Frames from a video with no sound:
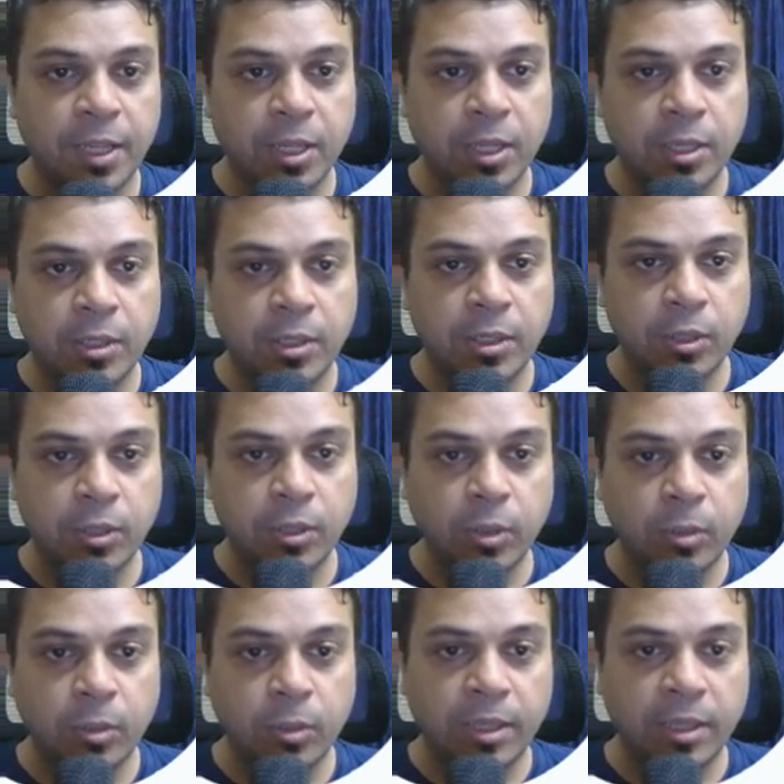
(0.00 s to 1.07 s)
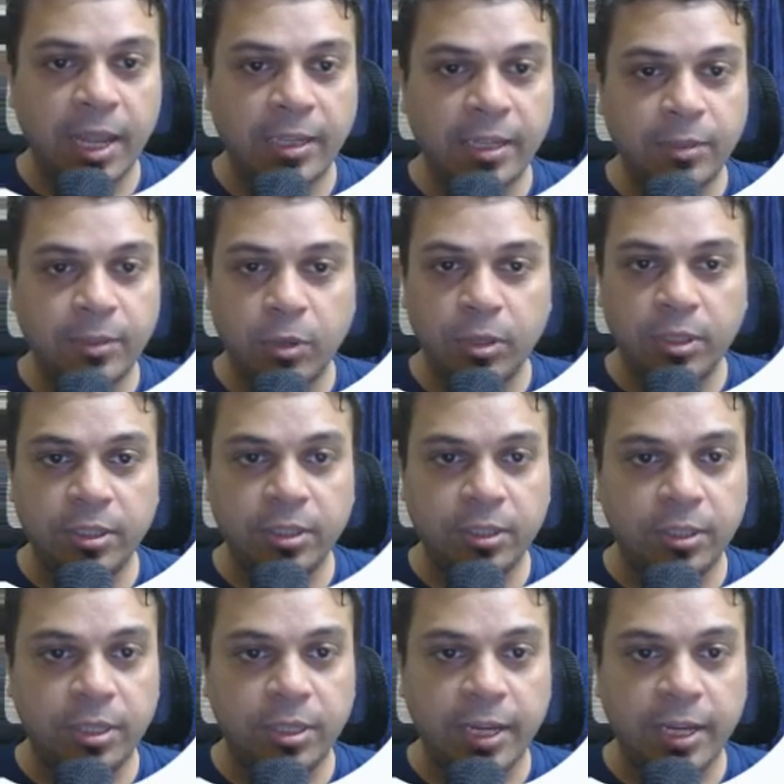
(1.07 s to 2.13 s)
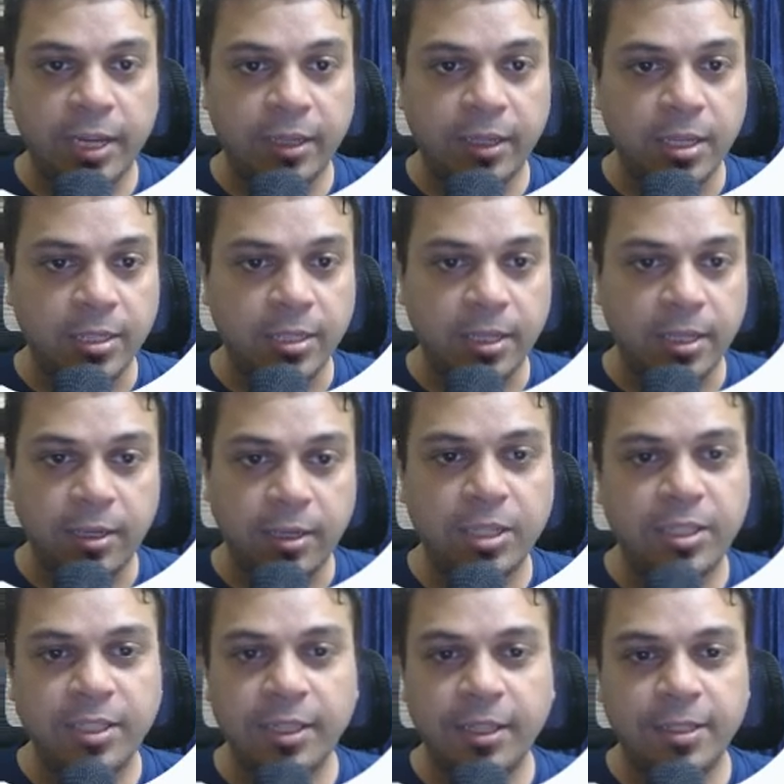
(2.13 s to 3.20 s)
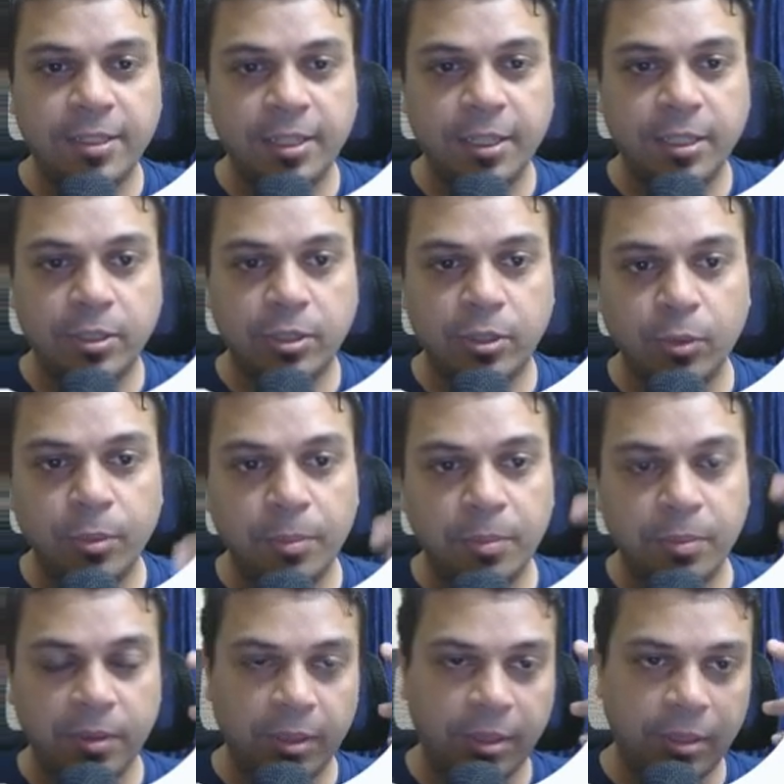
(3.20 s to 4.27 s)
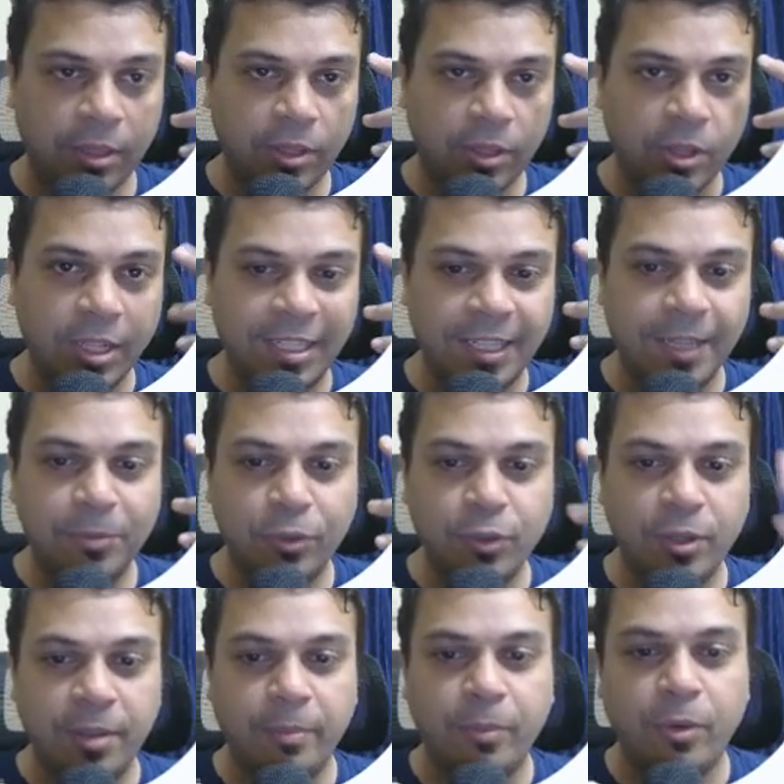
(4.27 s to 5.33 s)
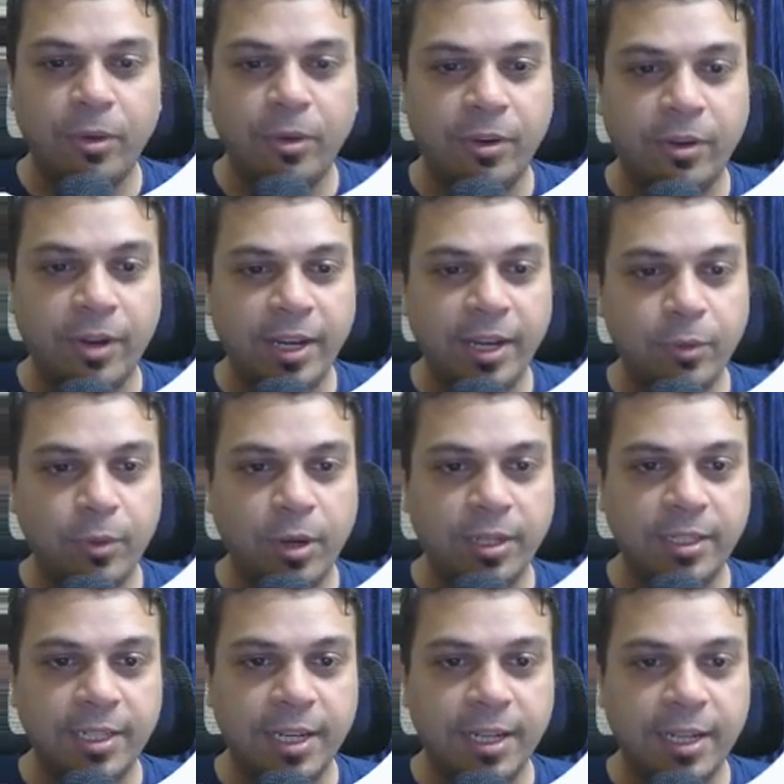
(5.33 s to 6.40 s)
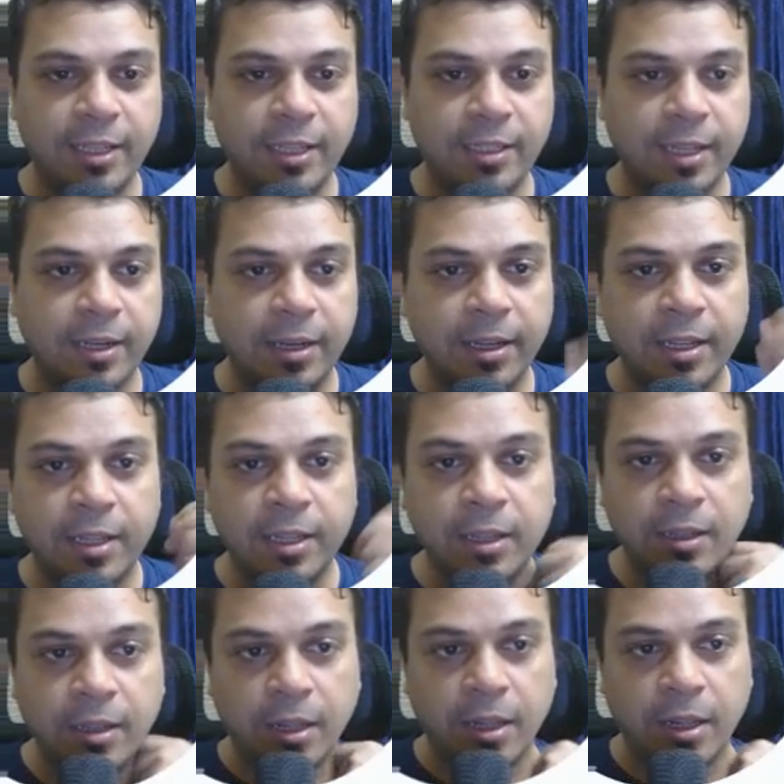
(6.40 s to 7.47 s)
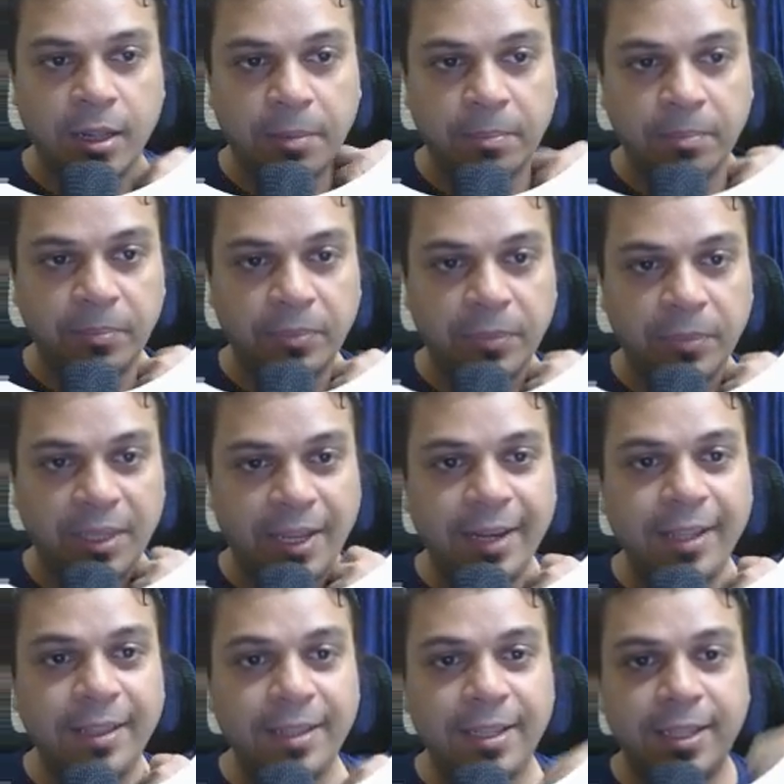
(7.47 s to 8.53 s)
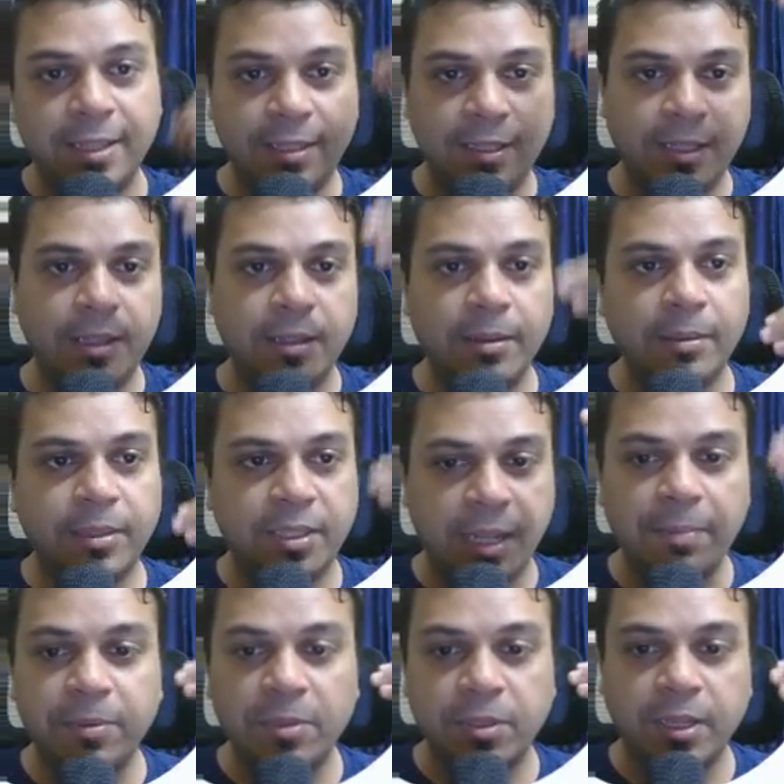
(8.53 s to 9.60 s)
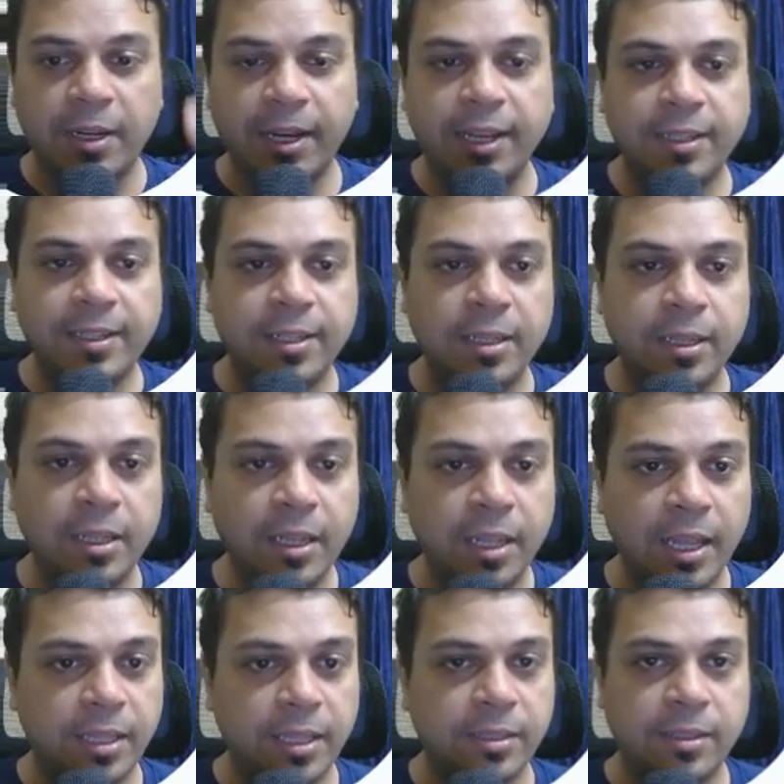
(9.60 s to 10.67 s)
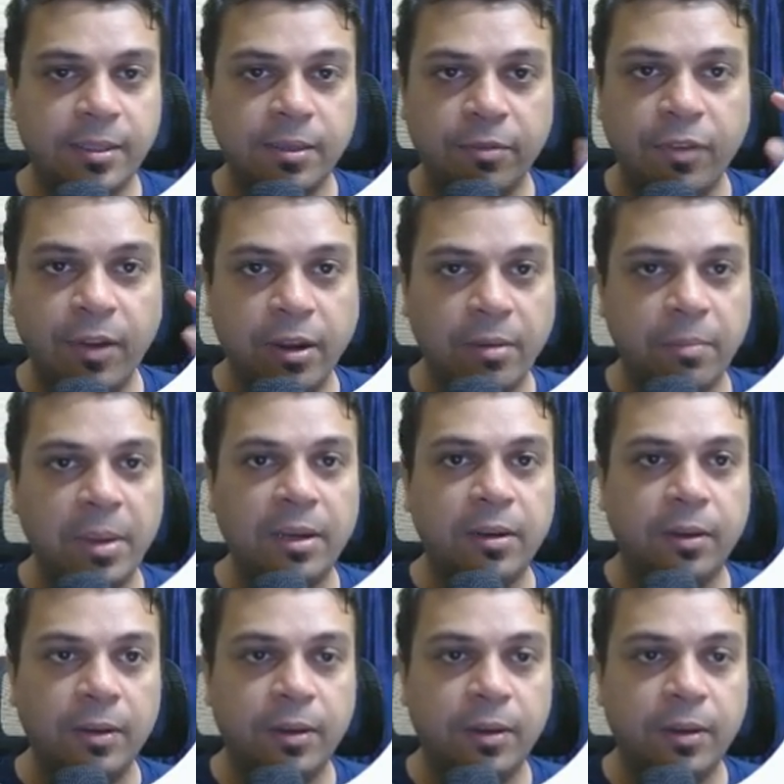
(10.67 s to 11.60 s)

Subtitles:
So that's what the third line does, and you can see it's so conceptually important, right, to understand this. And getting these steps correct is fundamental